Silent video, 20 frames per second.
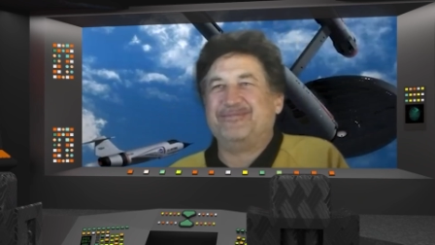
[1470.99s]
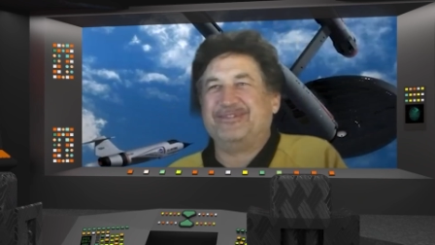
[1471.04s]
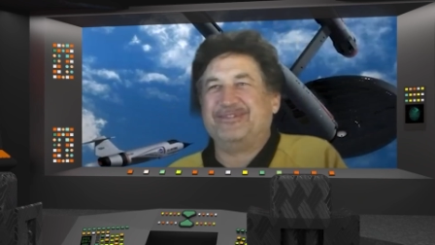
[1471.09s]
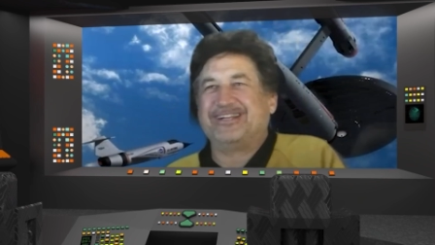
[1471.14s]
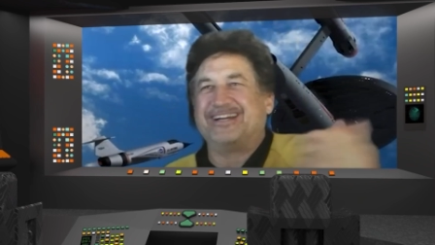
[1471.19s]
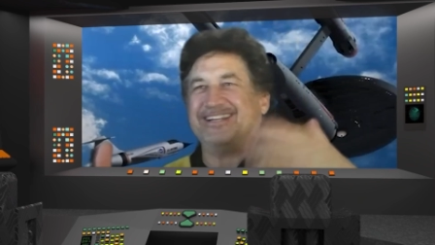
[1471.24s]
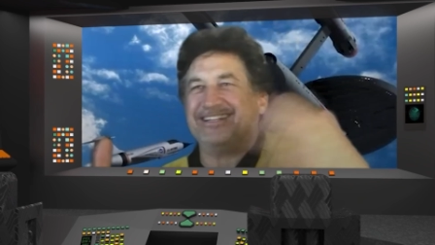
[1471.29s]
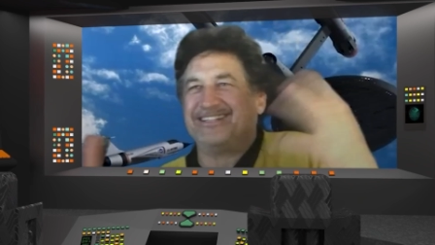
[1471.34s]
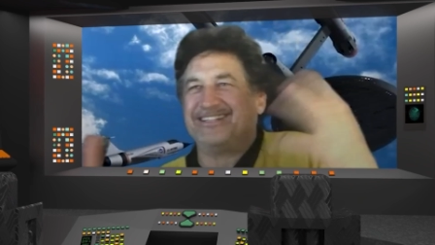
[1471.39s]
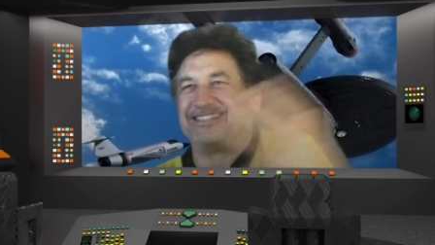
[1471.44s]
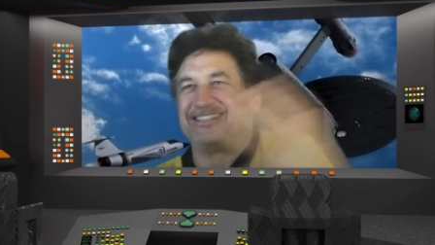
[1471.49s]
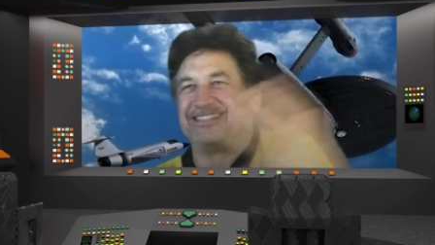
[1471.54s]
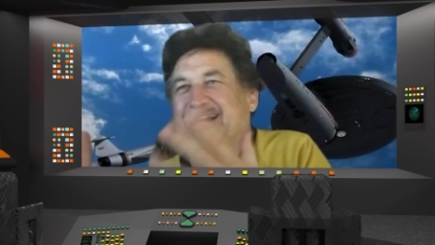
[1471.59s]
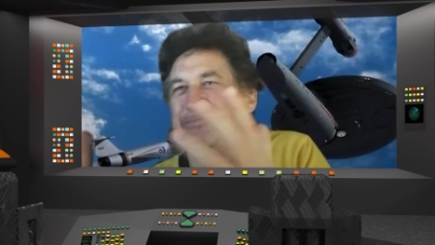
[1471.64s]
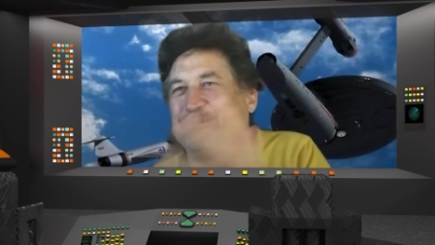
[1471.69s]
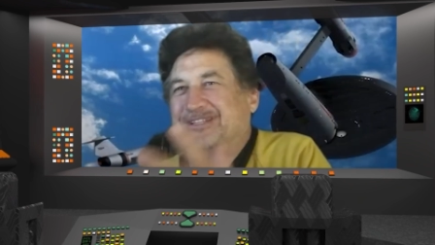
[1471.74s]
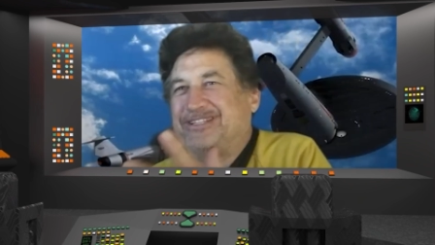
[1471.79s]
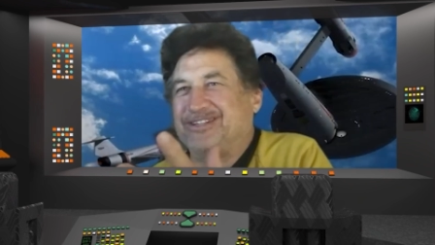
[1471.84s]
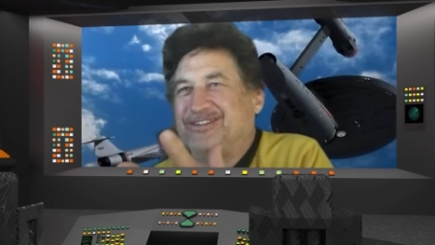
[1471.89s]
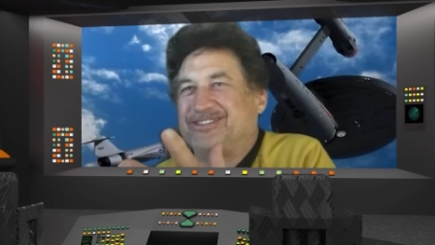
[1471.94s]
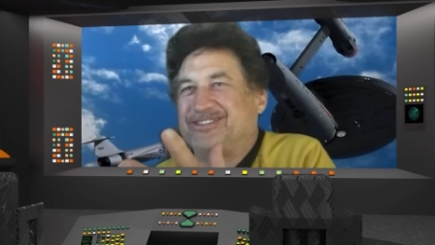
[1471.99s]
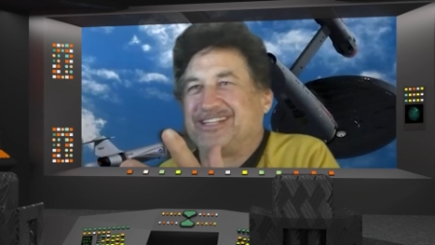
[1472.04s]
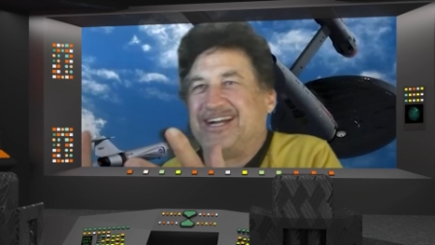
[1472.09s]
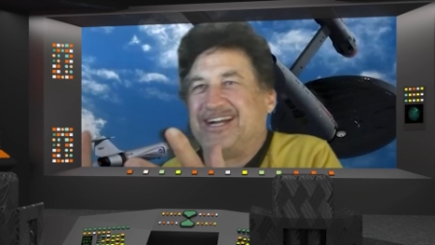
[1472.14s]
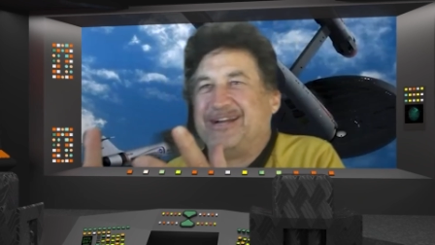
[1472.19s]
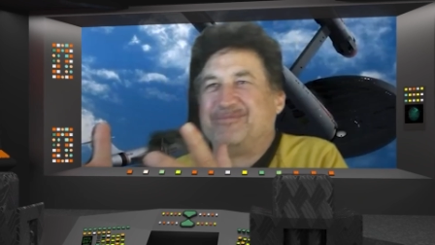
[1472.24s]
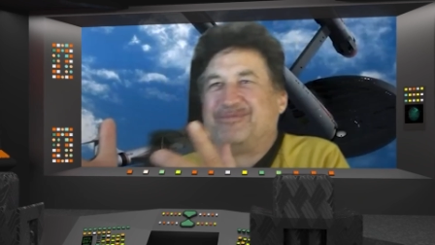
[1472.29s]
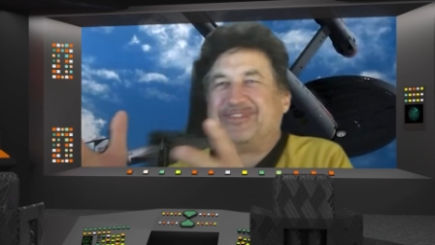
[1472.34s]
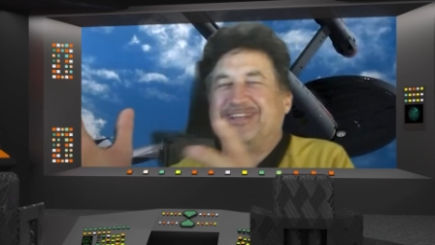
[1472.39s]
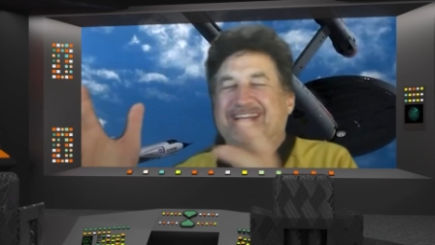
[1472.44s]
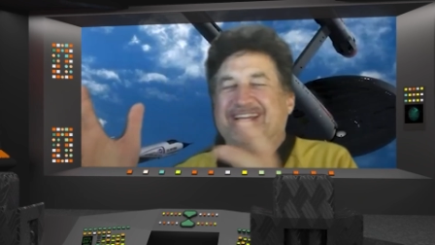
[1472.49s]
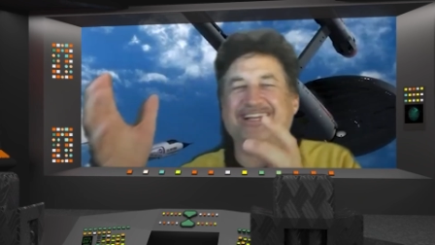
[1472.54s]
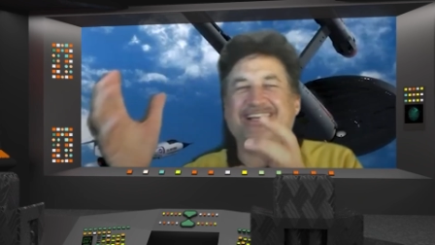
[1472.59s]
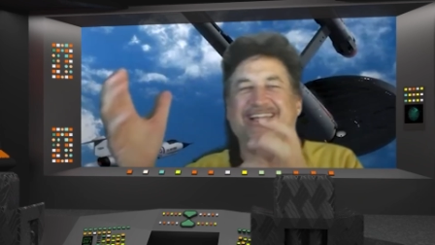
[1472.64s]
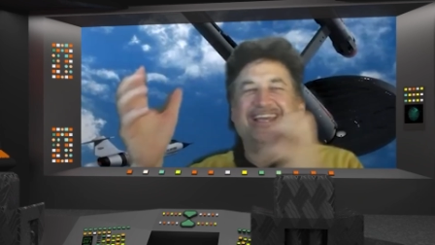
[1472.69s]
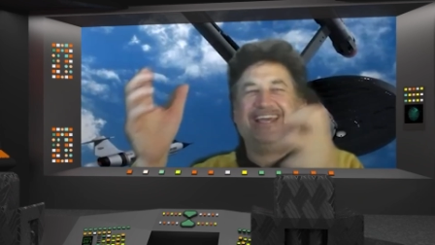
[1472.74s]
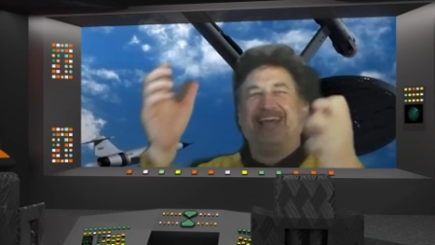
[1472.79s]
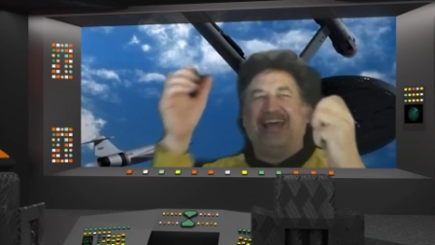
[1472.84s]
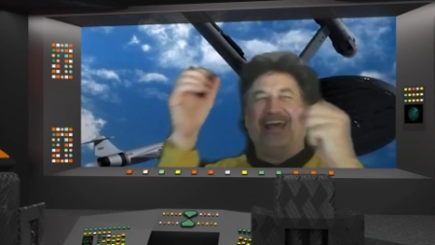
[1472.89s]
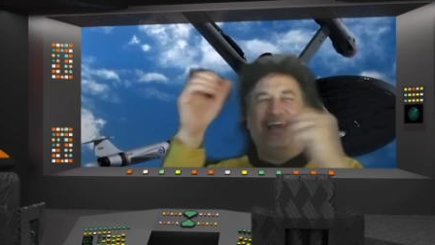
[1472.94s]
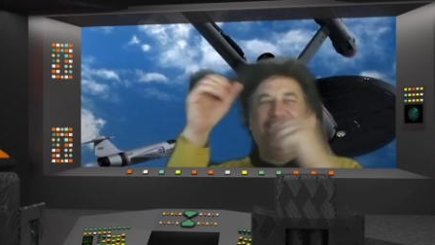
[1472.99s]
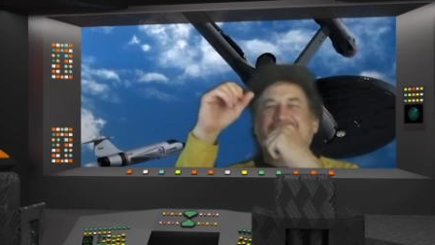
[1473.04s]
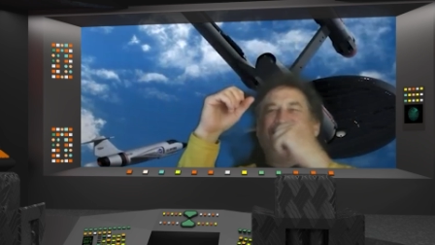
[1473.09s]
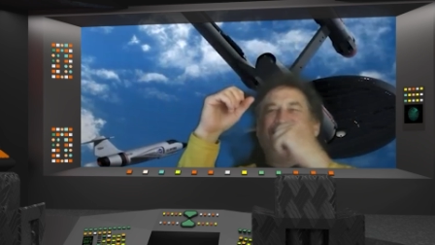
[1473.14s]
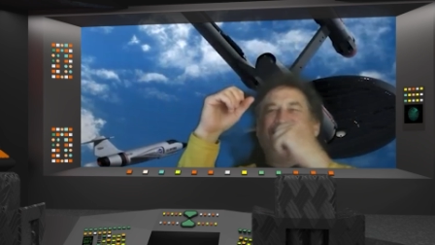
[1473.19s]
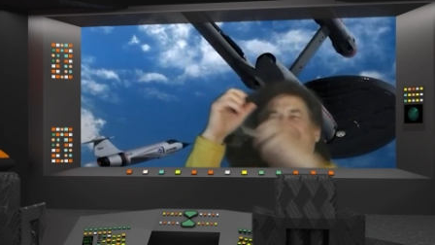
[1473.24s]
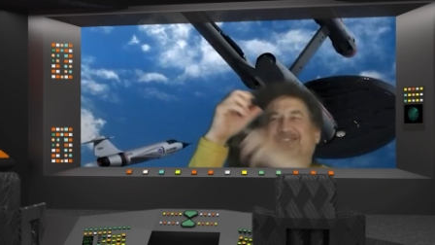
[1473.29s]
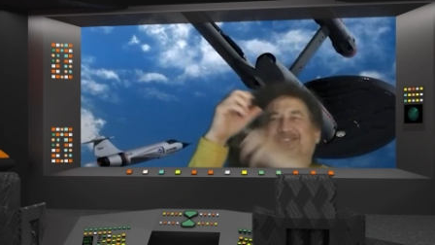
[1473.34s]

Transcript: They got to stop at their time thing, and they're